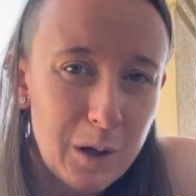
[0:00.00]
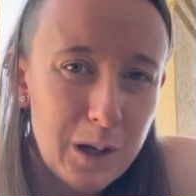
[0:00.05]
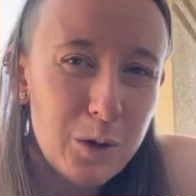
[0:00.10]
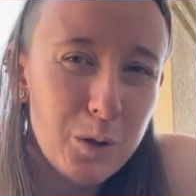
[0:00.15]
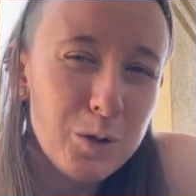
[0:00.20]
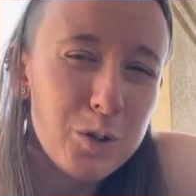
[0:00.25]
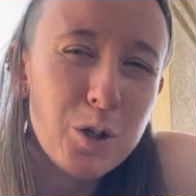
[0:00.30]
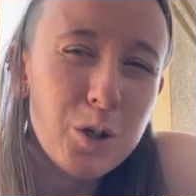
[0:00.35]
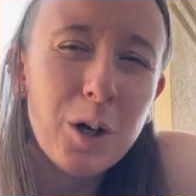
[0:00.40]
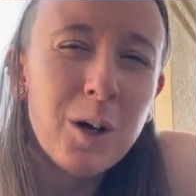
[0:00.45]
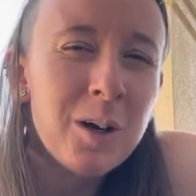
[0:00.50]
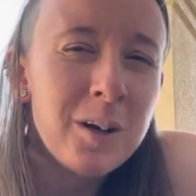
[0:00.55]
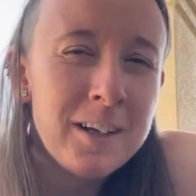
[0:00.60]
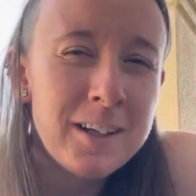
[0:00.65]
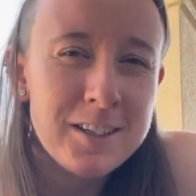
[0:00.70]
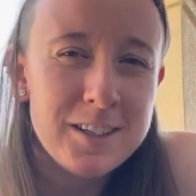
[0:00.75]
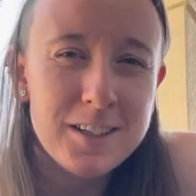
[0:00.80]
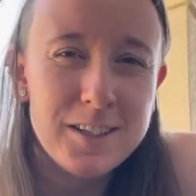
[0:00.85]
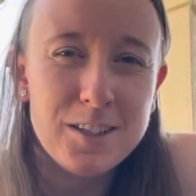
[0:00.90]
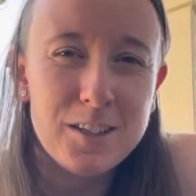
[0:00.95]
It'll turn
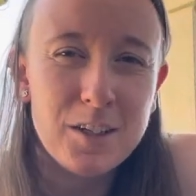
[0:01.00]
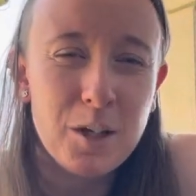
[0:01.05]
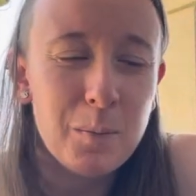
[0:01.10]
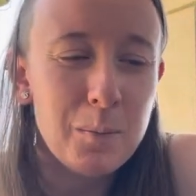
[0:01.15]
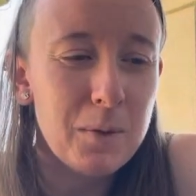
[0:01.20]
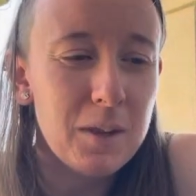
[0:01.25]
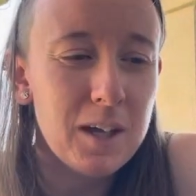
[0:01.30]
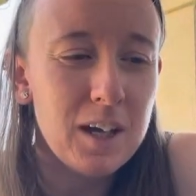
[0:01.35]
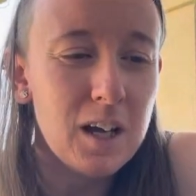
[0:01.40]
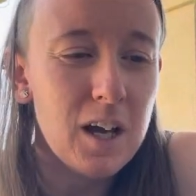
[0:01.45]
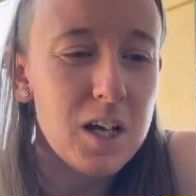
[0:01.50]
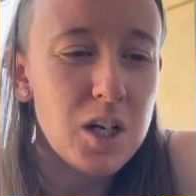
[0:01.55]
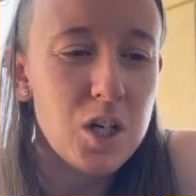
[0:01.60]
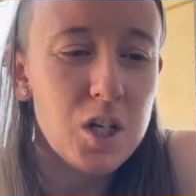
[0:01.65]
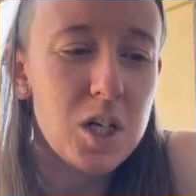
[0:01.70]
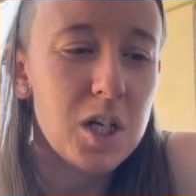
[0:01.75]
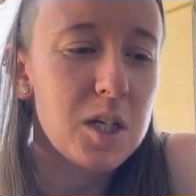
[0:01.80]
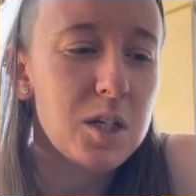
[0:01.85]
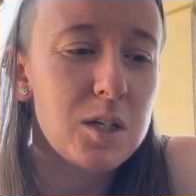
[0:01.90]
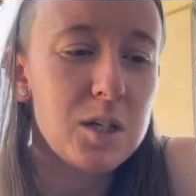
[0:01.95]
into something. I
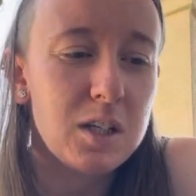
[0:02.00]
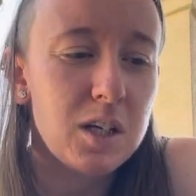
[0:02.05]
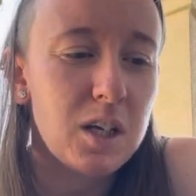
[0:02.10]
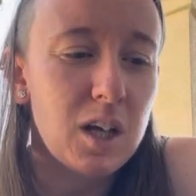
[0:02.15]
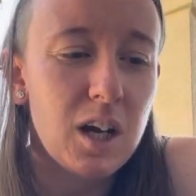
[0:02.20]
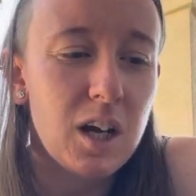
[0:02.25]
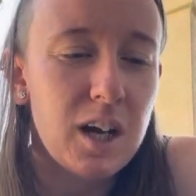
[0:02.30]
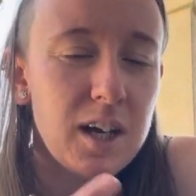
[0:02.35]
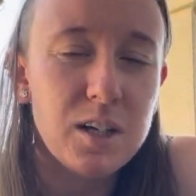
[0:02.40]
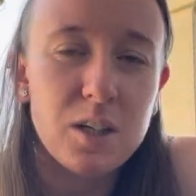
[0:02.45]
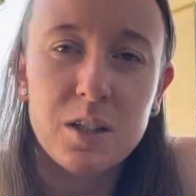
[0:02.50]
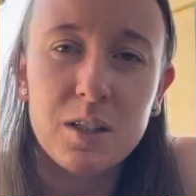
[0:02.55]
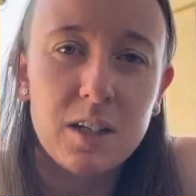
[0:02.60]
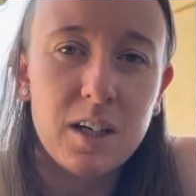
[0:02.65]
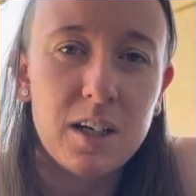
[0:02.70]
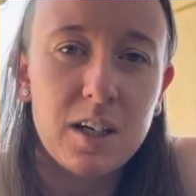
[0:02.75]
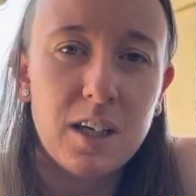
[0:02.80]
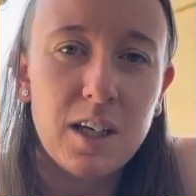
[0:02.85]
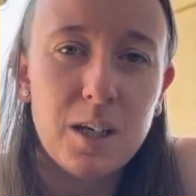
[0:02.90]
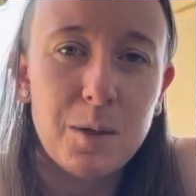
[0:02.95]
just got, I just
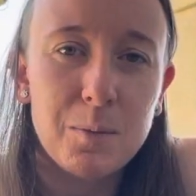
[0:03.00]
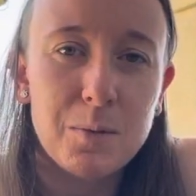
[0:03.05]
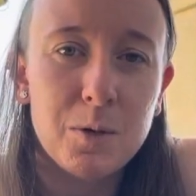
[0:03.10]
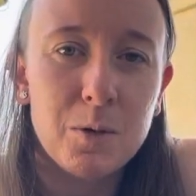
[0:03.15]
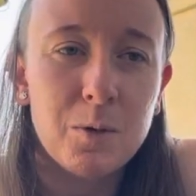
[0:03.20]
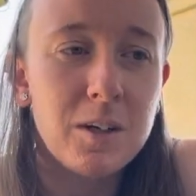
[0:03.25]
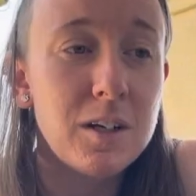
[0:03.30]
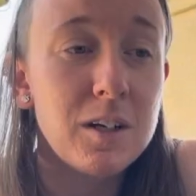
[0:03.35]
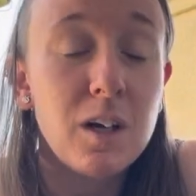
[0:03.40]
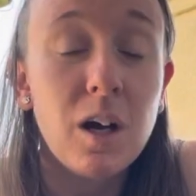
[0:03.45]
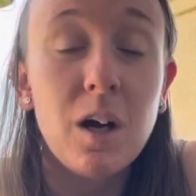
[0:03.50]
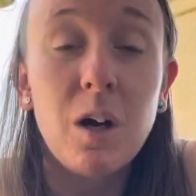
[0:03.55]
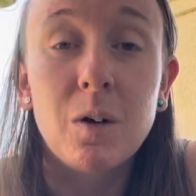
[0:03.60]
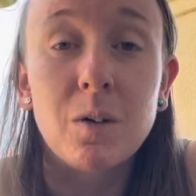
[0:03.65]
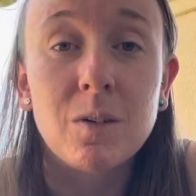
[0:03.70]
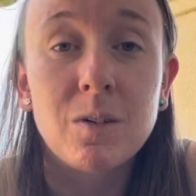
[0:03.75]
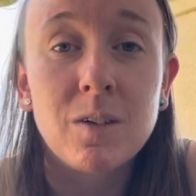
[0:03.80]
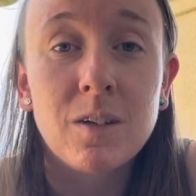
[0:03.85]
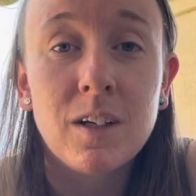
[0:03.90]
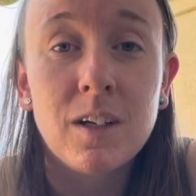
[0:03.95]
got to keep doing it. No,
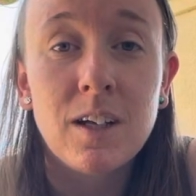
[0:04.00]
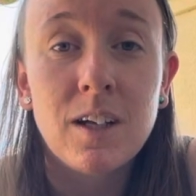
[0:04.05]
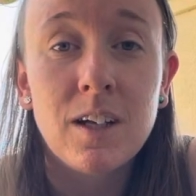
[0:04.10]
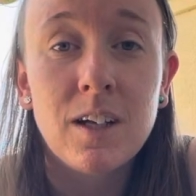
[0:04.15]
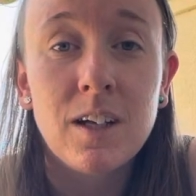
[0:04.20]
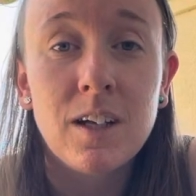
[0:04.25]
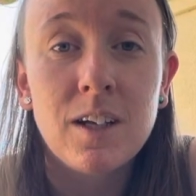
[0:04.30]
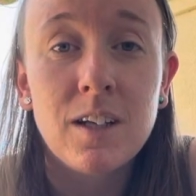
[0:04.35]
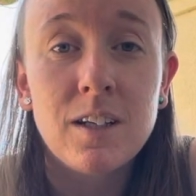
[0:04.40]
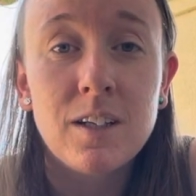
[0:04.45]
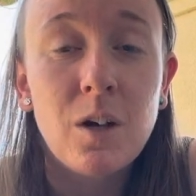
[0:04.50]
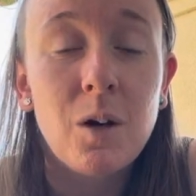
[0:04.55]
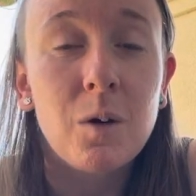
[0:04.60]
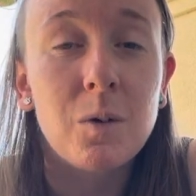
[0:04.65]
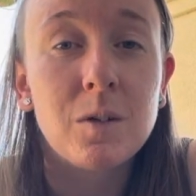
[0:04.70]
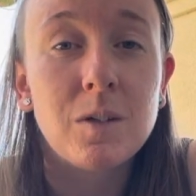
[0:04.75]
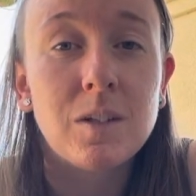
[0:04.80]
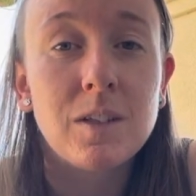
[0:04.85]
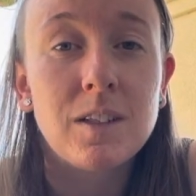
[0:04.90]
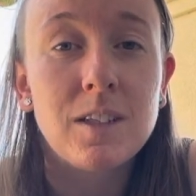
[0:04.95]

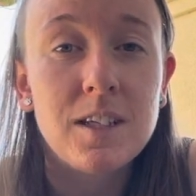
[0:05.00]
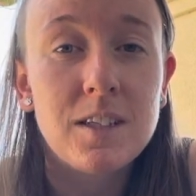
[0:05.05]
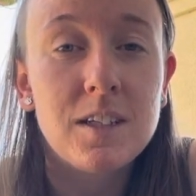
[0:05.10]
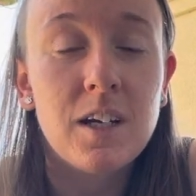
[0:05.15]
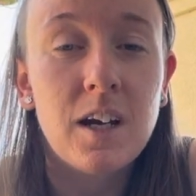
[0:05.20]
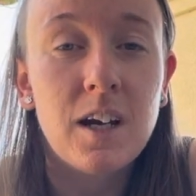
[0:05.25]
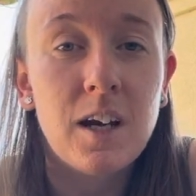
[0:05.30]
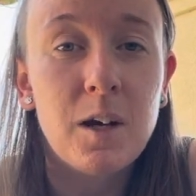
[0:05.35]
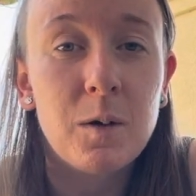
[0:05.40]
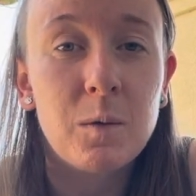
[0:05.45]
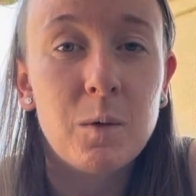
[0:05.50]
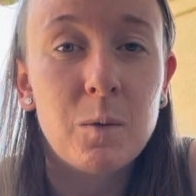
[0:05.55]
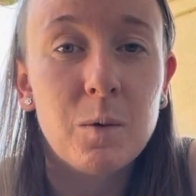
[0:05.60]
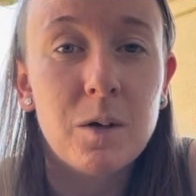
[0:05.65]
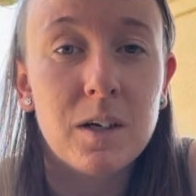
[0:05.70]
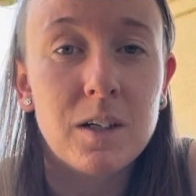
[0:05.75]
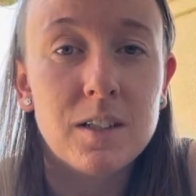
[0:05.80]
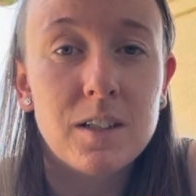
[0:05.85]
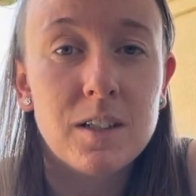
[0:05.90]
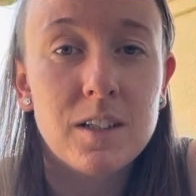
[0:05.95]
no, that's not how it
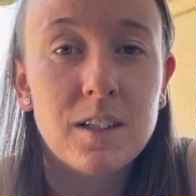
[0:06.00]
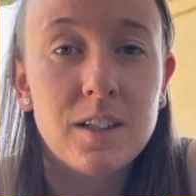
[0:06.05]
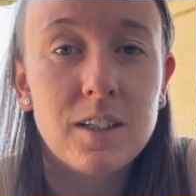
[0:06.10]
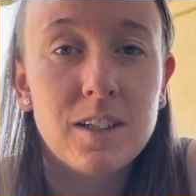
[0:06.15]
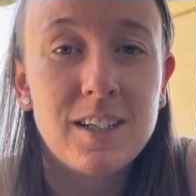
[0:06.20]
works.